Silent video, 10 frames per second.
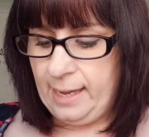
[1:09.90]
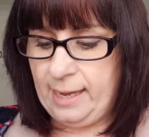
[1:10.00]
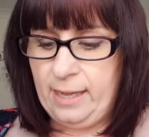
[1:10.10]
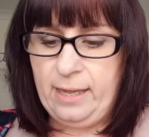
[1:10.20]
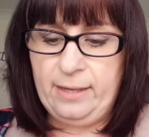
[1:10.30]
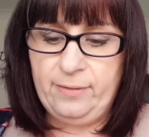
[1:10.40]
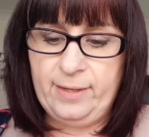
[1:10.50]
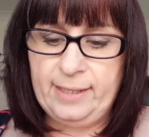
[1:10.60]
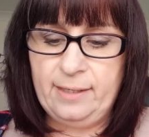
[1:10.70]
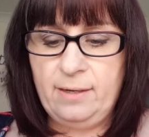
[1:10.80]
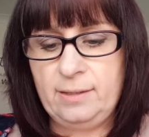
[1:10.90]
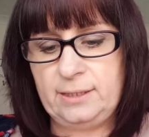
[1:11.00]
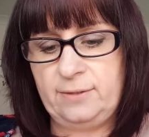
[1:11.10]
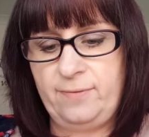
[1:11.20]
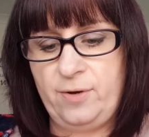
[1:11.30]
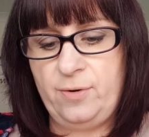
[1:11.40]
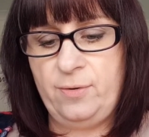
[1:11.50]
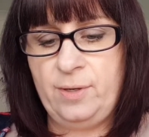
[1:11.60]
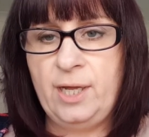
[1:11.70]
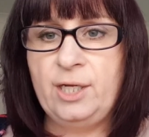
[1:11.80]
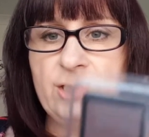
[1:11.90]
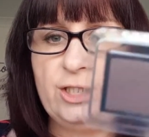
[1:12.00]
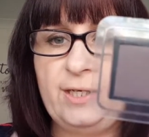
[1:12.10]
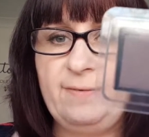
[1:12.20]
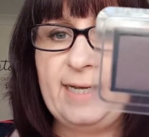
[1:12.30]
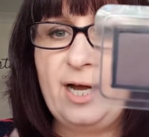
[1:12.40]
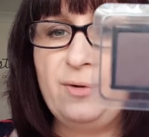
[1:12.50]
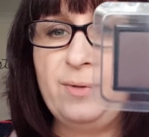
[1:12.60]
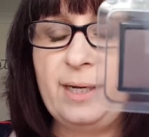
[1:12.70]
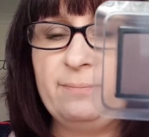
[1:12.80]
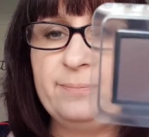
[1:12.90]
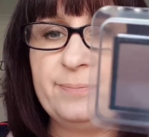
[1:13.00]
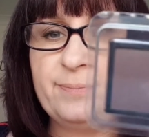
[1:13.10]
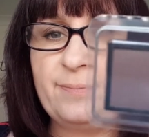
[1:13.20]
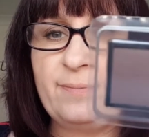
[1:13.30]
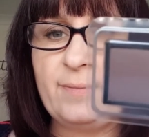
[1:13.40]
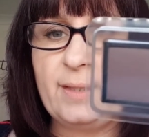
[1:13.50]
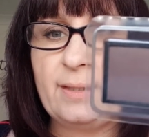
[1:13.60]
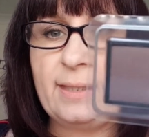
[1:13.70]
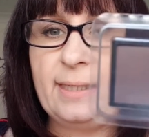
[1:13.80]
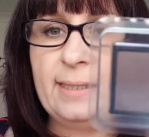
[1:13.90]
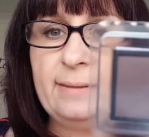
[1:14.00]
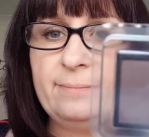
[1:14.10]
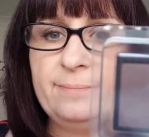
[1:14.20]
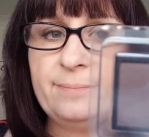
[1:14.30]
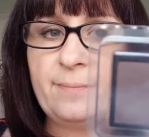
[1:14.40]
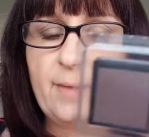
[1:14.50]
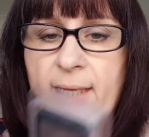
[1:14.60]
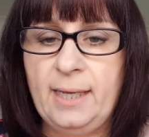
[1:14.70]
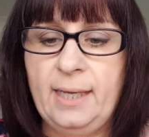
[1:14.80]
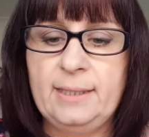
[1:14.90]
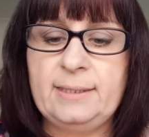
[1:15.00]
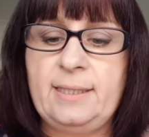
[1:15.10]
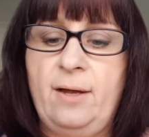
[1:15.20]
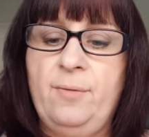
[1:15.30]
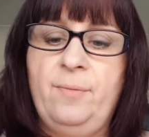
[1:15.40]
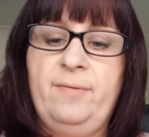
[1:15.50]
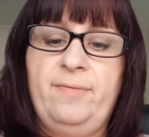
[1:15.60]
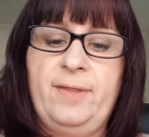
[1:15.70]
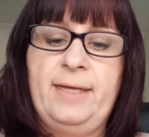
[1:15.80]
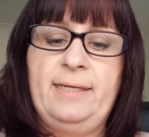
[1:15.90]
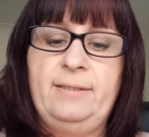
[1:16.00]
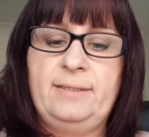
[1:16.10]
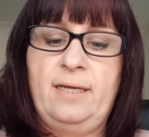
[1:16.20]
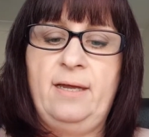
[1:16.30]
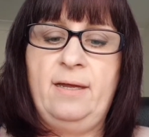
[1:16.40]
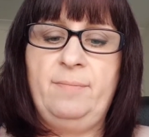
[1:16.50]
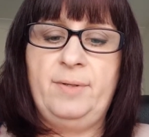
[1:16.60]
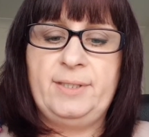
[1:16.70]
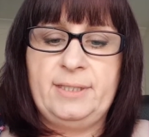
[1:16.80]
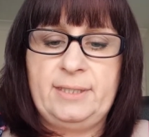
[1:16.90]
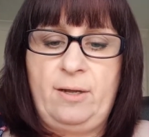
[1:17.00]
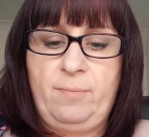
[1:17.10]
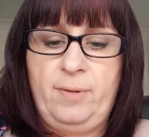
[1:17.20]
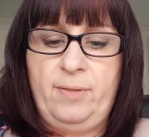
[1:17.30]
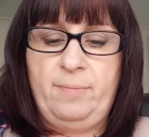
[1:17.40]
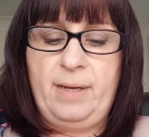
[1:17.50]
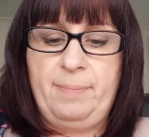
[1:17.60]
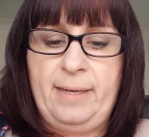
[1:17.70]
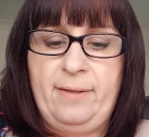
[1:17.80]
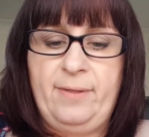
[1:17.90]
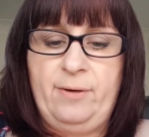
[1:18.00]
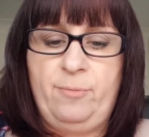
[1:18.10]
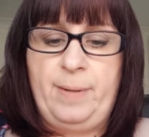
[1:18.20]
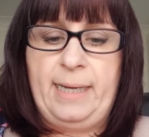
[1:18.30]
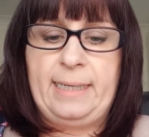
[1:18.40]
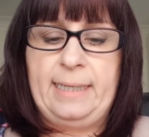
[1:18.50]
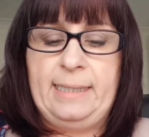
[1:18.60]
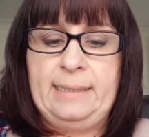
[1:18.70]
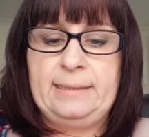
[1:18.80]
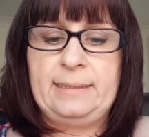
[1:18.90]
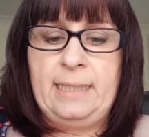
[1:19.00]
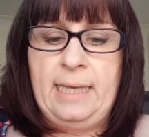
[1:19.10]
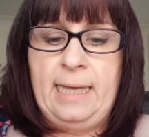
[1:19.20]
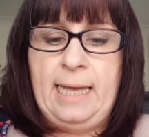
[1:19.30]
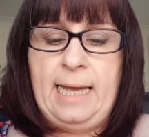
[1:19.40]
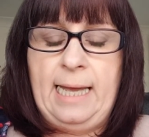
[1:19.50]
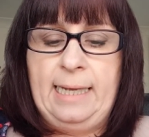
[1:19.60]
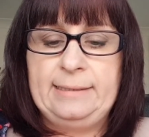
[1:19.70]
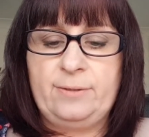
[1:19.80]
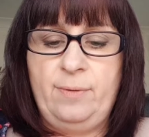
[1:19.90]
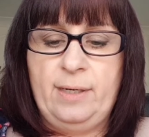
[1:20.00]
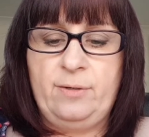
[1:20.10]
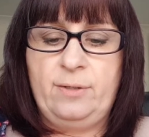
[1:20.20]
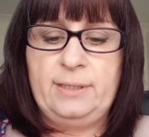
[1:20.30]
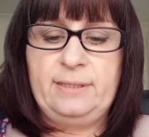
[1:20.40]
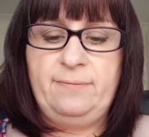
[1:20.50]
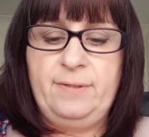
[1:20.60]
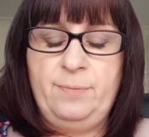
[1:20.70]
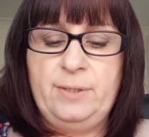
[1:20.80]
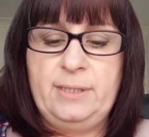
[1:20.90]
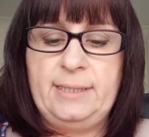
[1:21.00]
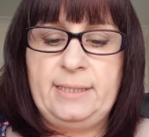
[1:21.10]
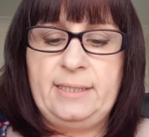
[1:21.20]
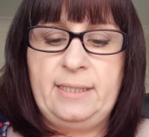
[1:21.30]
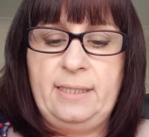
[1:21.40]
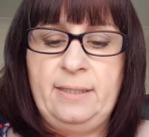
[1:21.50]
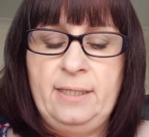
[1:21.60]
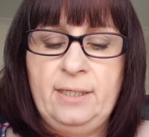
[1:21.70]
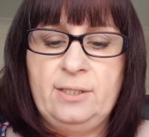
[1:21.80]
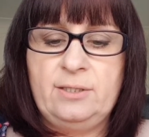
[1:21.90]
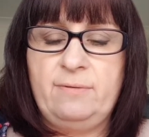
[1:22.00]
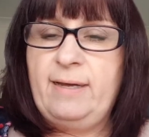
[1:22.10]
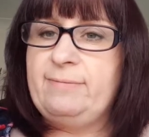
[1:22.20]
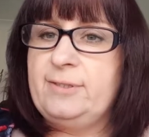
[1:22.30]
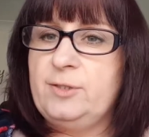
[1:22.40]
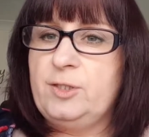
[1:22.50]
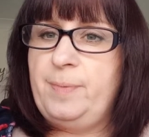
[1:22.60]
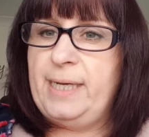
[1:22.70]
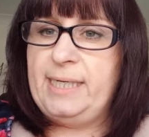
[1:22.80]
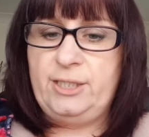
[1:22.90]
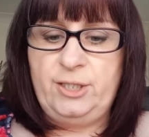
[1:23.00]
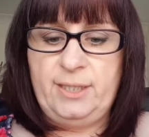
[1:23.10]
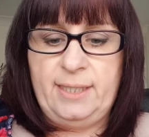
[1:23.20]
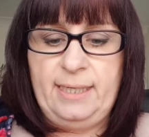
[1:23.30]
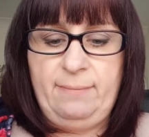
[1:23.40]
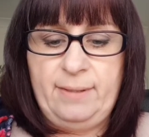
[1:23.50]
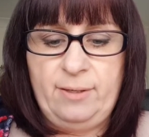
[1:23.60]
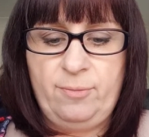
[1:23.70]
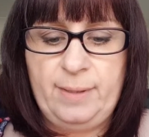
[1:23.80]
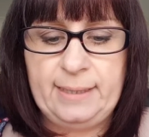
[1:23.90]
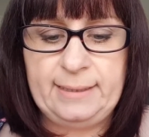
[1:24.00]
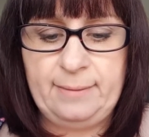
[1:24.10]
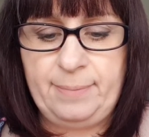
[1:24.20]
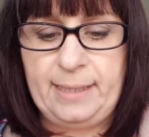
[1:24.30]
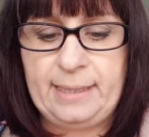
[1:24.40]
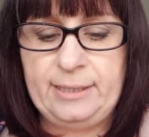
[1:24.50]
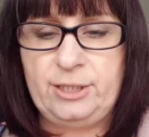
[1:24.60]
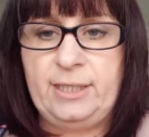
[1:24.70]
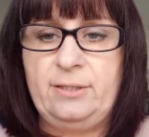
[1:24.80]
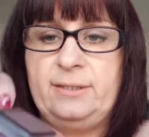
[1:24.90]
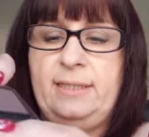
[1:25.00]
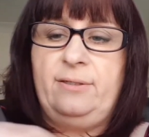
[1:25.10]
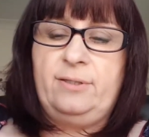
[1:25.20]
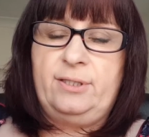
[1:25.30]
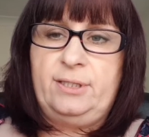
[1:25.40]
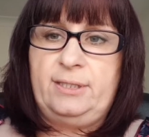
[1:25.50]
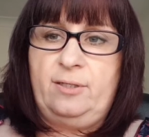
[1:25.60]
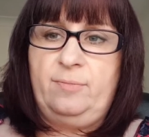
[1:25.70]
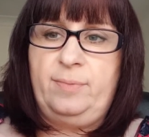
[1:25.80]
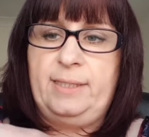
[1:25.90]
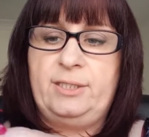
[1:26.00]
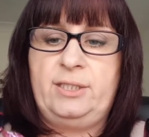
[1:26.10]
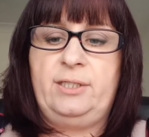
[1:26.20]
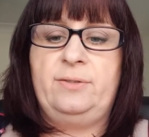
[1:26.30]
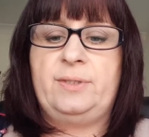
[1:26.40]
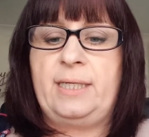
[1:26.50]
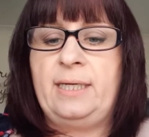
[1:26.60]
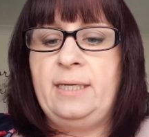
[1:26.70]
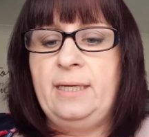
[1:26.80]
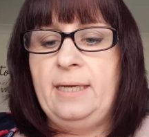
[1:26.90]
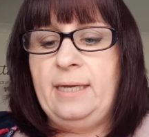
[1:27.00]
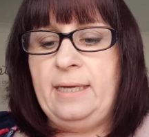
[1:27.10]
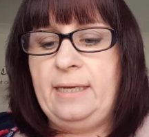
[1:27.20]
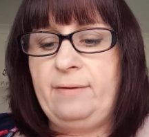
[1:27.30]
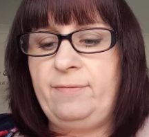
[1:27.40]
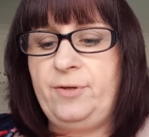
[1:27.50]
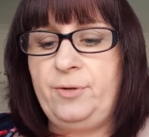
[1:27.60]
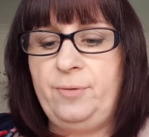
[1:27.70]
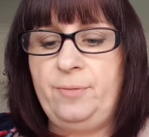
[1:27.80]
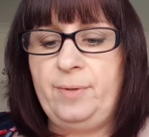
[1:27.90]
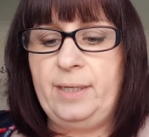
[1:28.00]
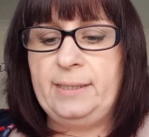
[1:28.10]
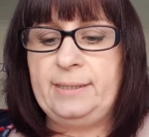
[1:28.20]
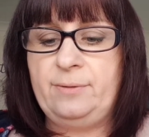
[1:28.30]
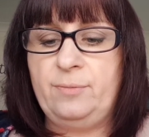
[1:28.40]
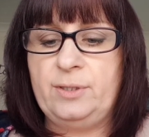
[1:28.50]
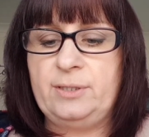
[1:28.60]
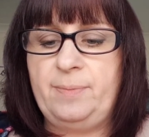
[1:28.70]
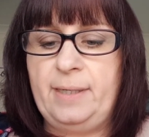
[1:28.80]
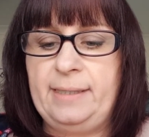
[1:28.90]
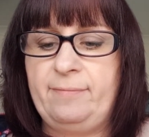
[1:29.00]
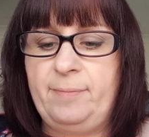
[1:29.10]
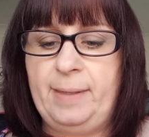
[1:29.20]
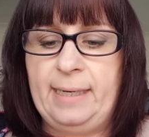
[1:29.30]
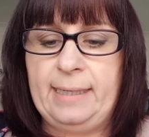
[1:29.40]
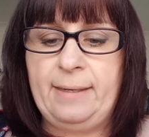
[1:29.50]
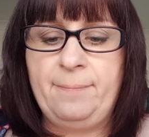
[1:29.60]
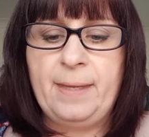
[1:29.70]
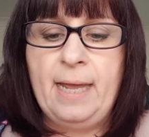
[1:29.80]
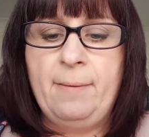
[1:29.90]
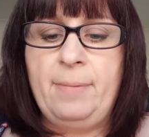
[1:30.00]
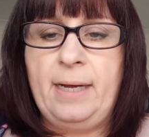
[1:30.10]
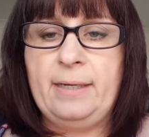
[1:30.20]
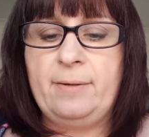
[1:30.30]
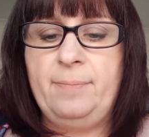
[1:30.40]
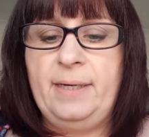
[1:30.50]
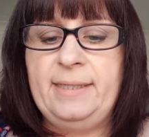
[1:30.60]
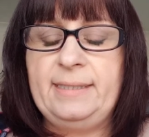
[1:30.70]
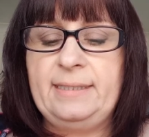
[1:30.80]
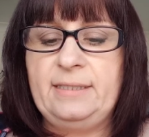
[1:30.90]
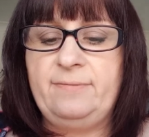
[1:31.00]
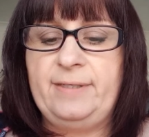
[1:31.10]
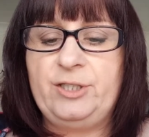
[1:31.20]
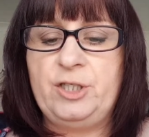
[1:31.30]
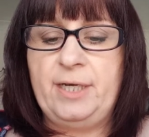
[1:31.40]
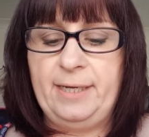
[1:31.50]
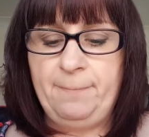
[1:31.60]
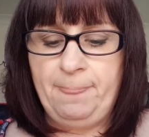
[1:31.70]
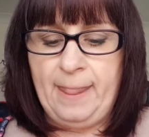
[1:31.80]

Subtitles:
And then last of all, Cherry Cola. Okay. So with these, you just open them up out of the little packets. And it's quite good because if you wanted to sort of have some spares, you can keep the little plastic packaging, because then you could just open it to use it if you didn't want to buy another palette. But you can buy these individually,